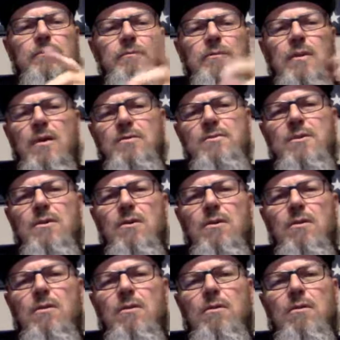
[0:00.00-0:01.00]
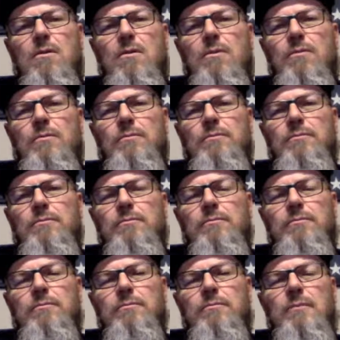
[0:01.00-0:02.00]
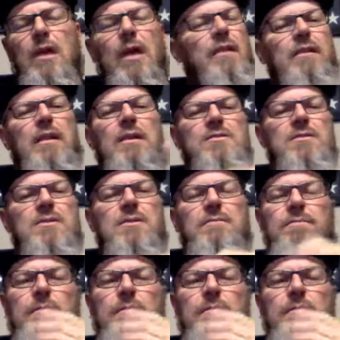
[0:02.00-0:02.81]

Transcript: Also, I think that's it.